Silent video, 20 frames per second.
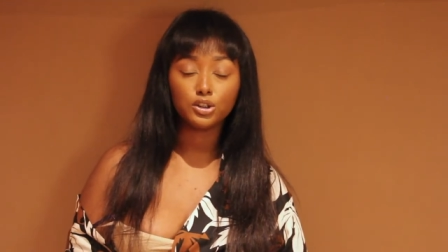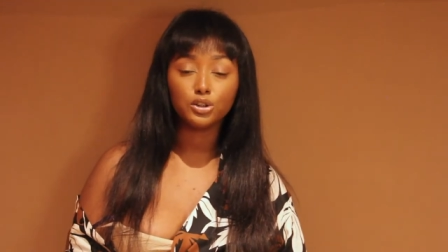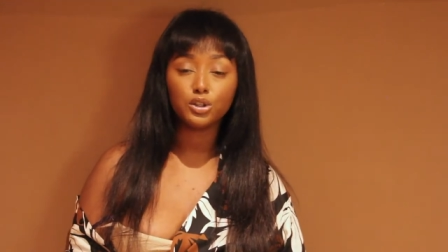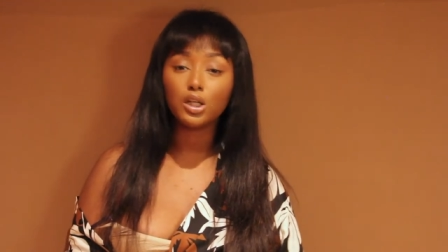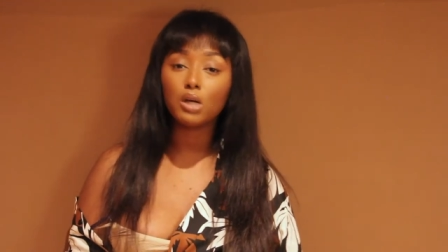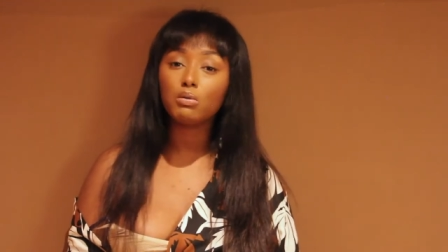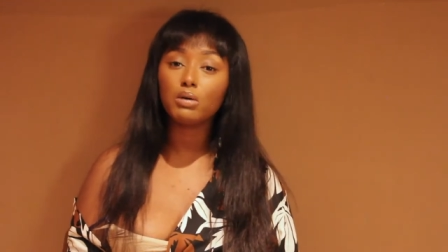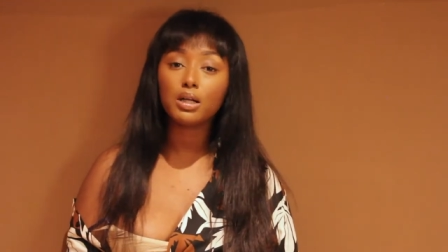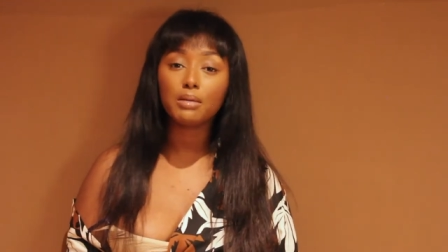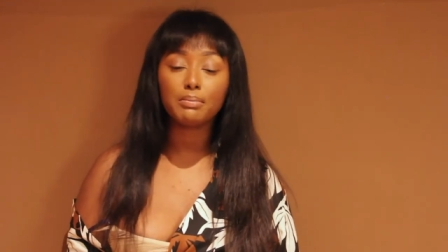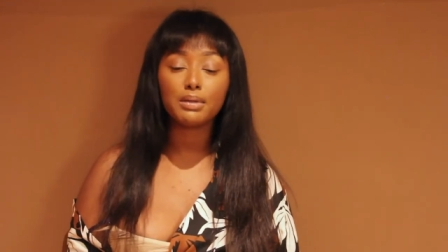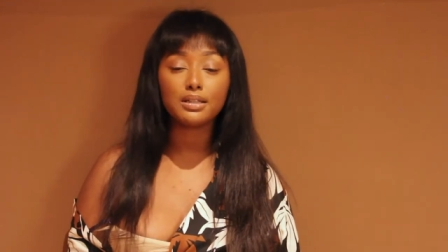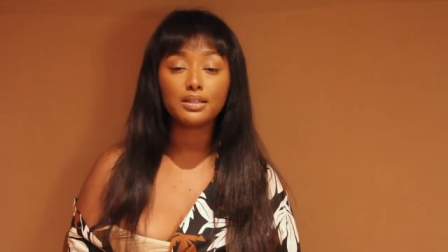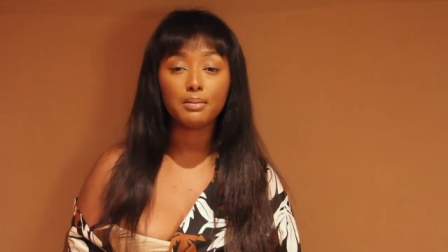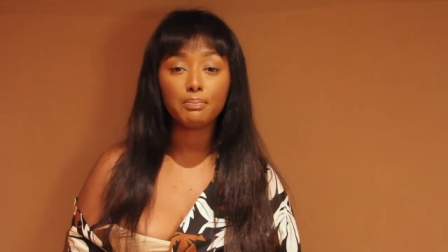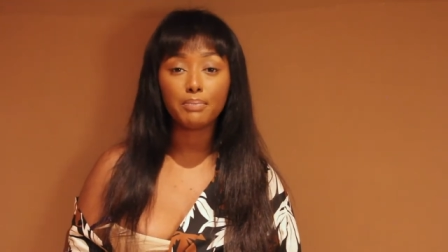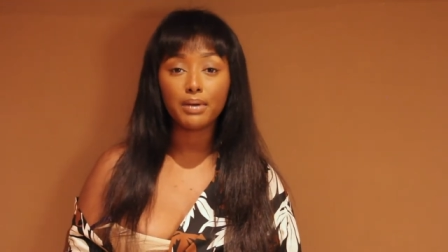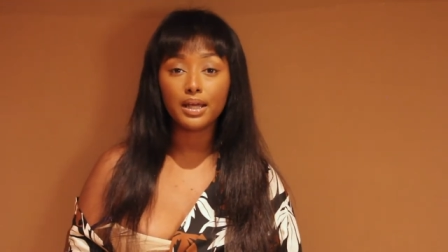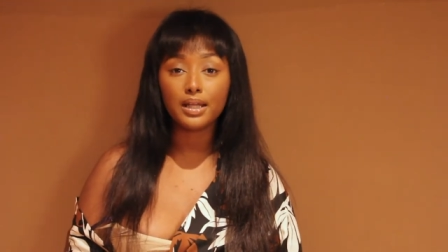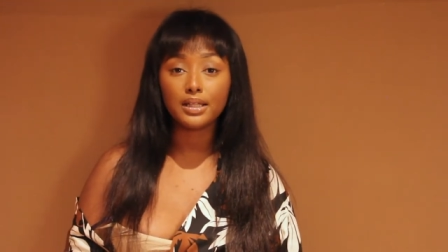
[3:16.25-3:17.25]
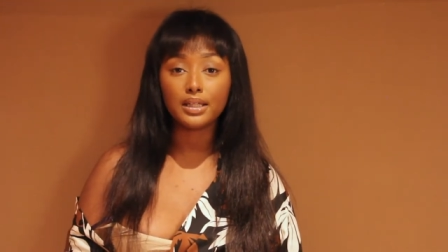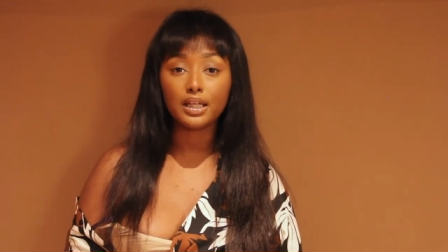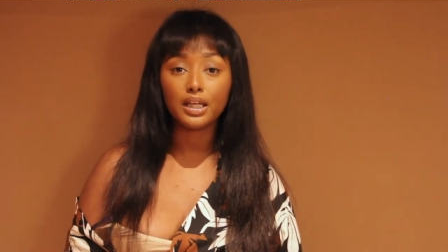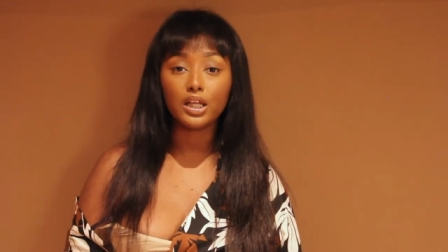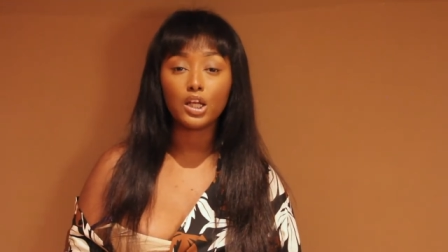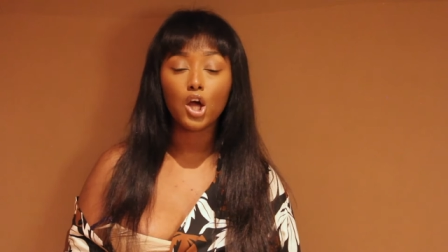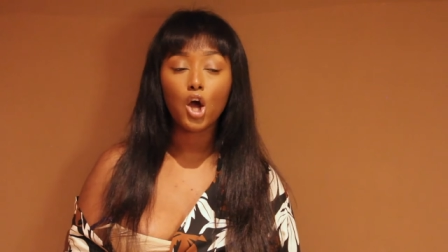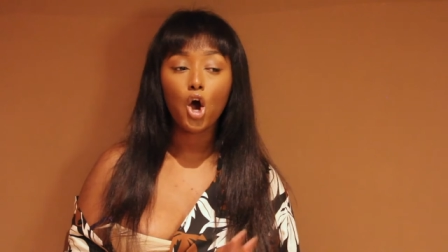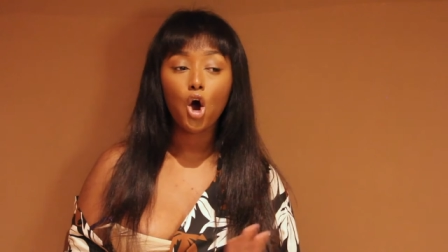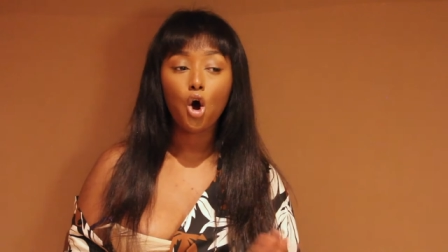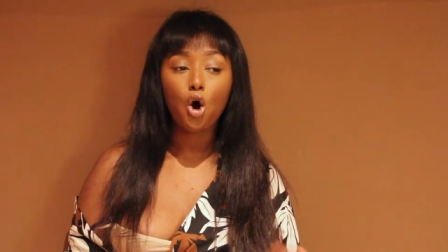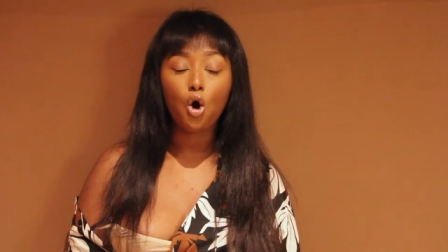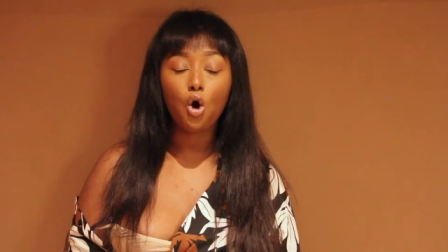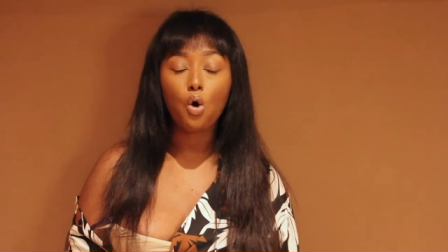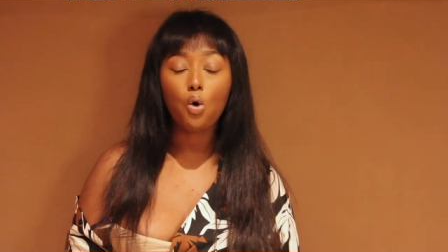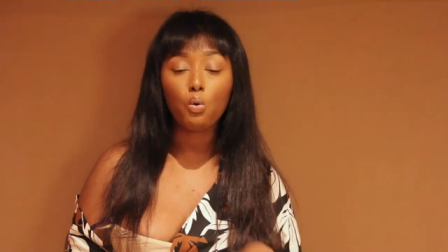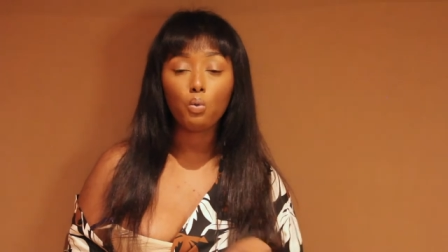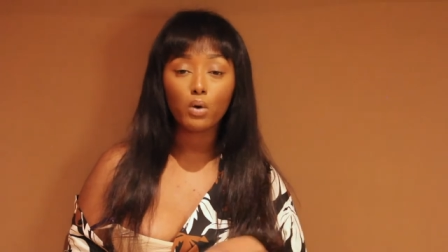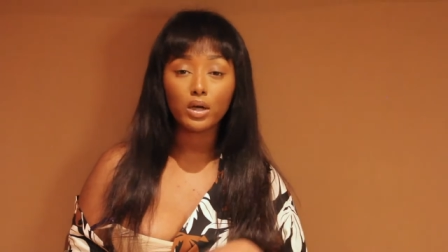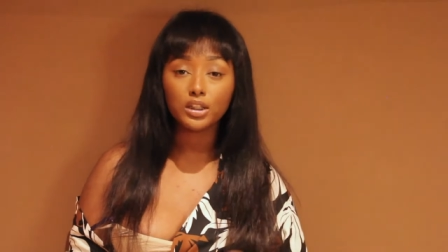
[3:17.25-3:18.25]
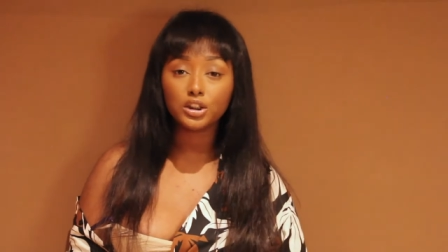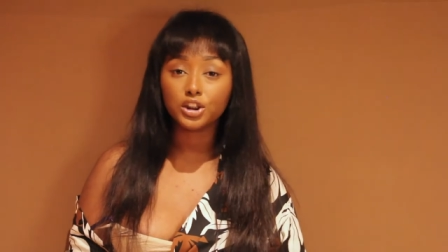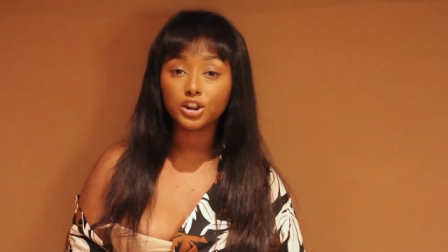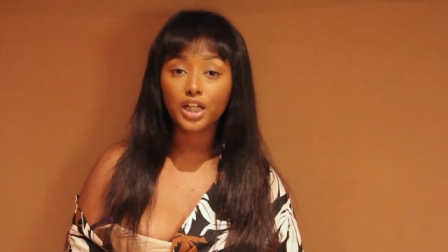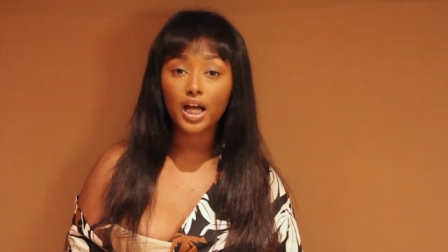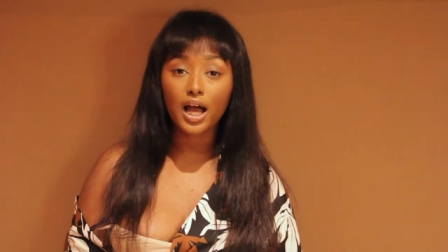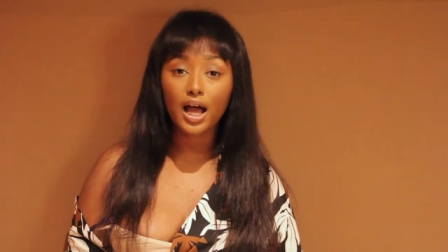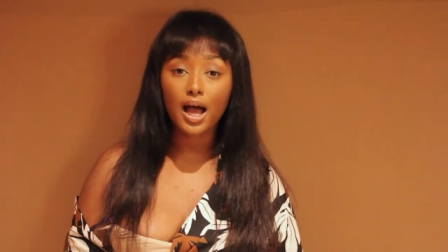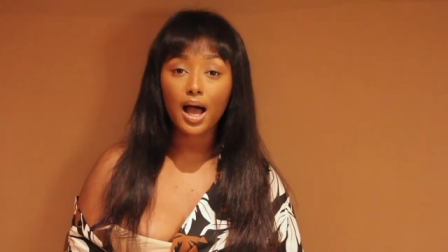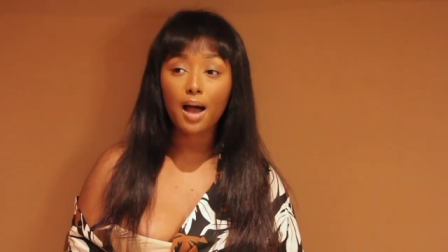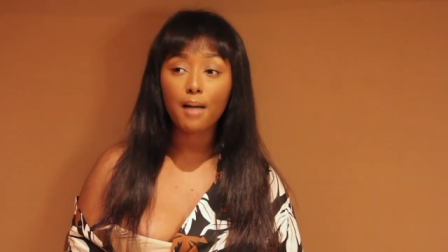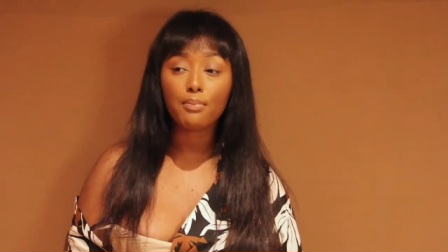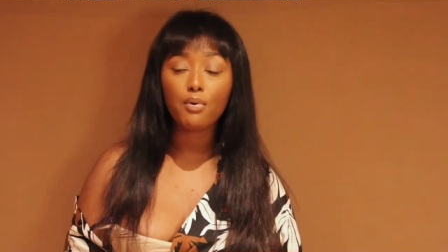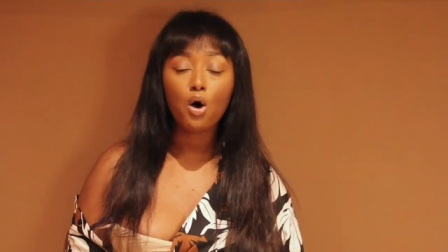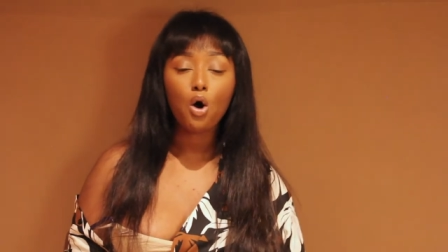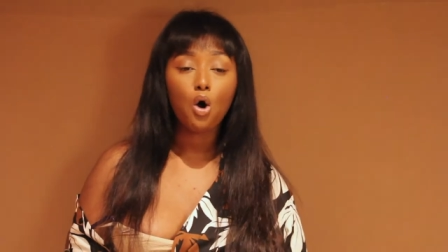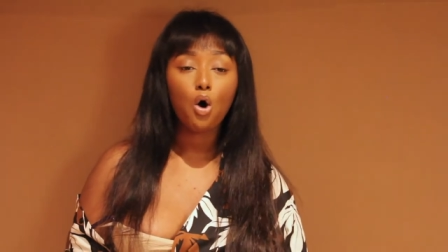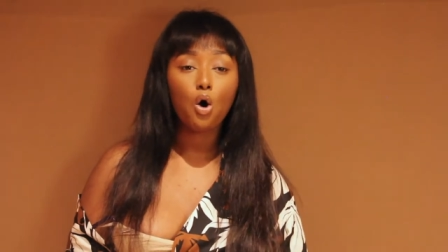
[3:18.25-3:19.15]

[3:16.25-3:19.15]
you don't want to be dependent on one job